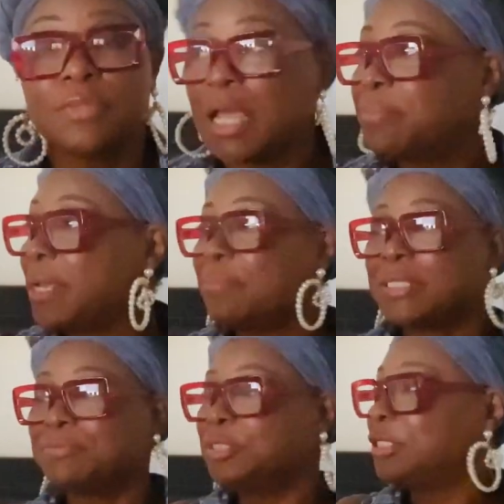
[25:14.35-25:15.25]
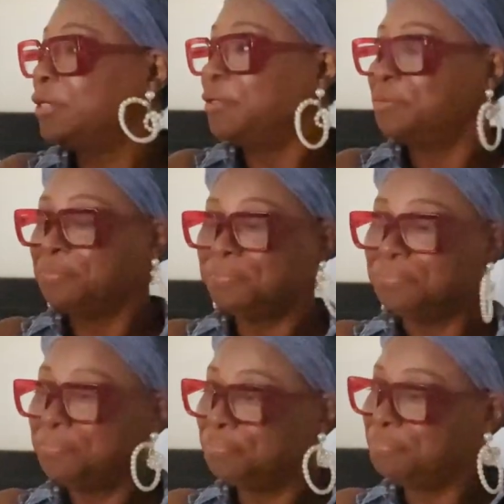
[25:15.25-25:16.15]
I'm not messing with y'all
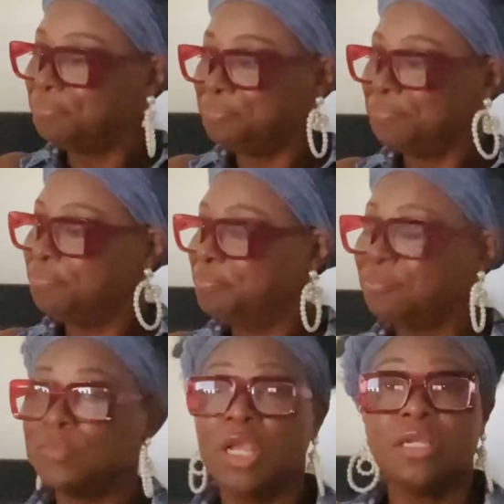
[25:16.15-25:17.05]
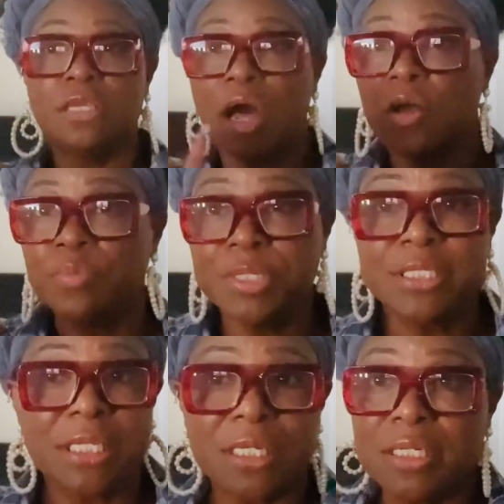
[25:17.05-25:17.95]
y'all gonna be
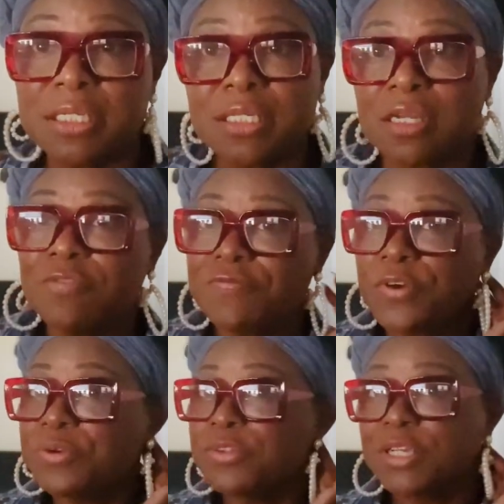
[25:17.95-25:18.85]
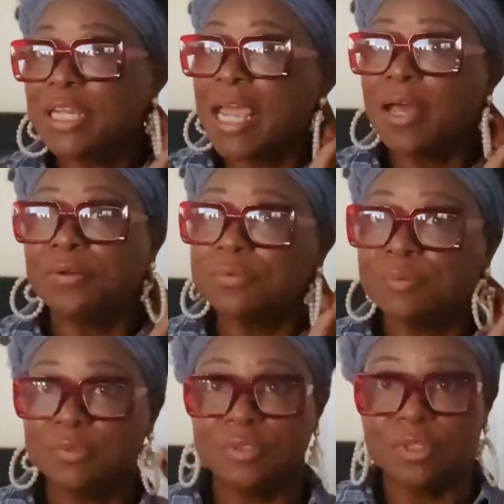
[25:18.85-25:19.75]
seeing this stuff further down
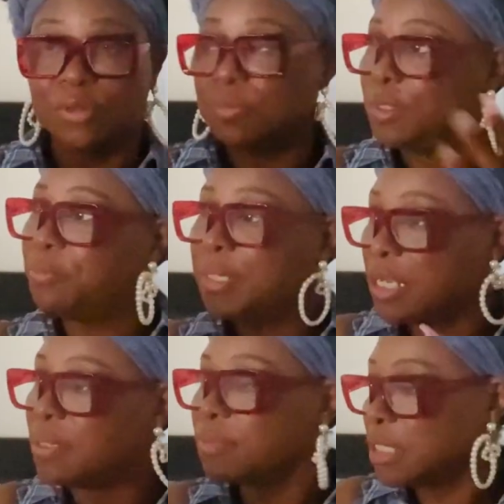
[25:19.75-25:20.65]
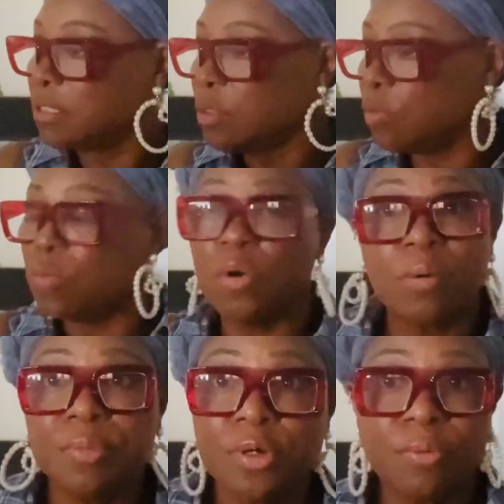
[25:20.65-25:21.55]
you know when it becomes a little
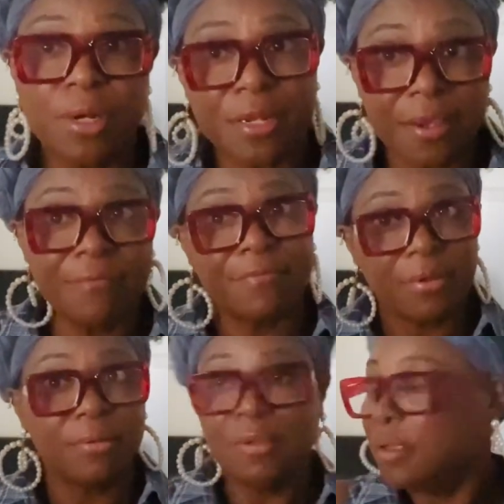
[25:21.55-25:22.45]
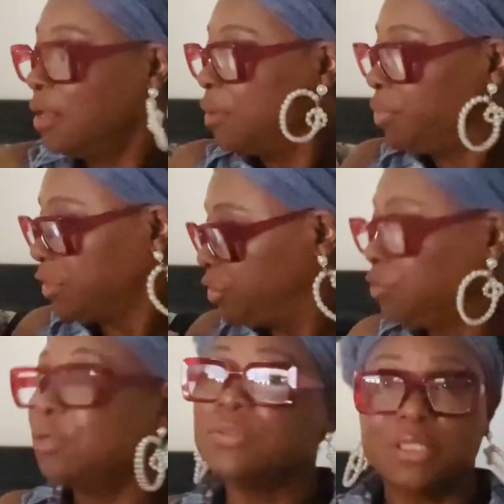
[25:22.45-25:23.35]
warmer whatever but you're
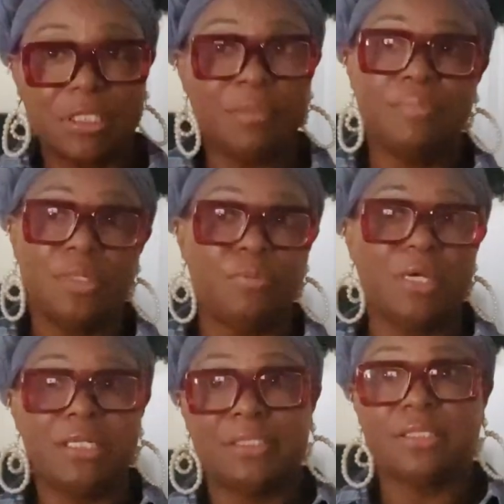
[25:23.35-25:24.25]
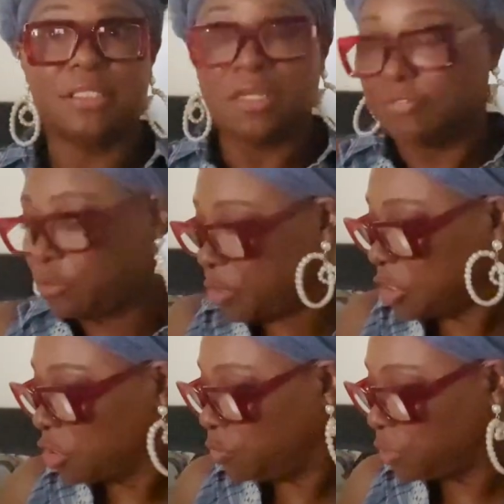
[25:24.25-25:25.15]
gonna see me wear this stuff
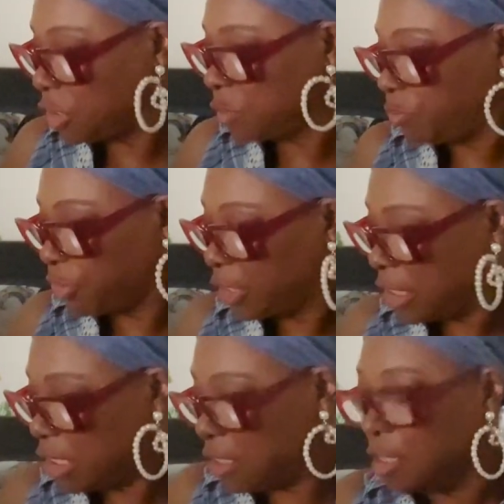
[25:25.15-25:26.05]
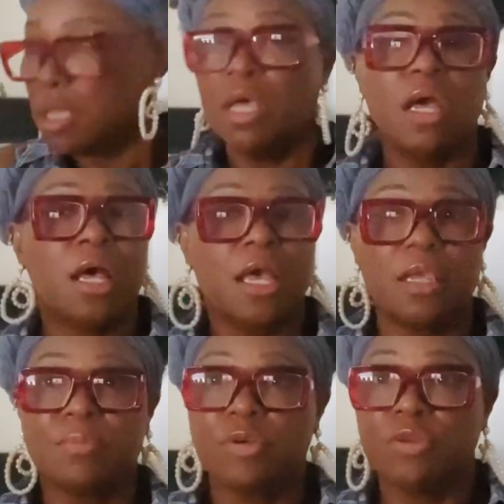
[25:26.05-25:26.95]
especially when spring hit i
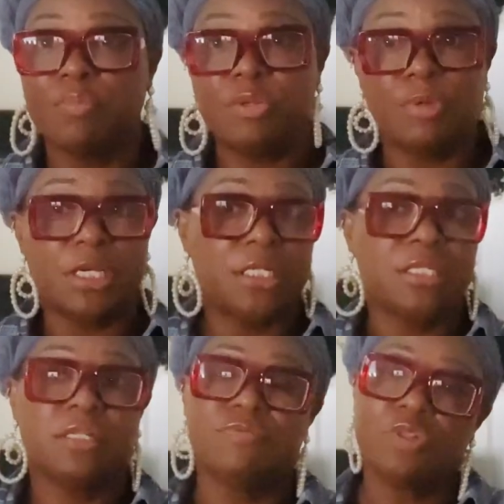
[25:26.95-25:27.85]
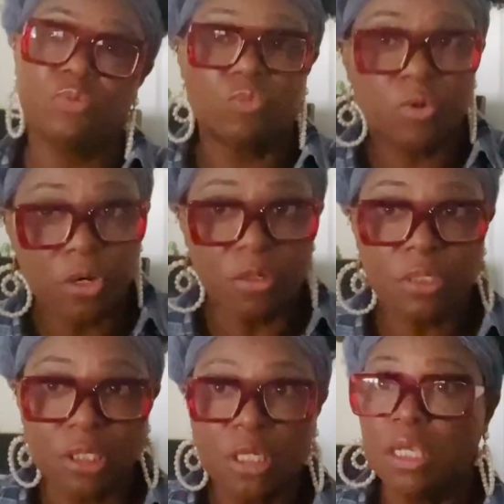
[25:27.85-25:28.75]
am gonna be wearing this stuff to work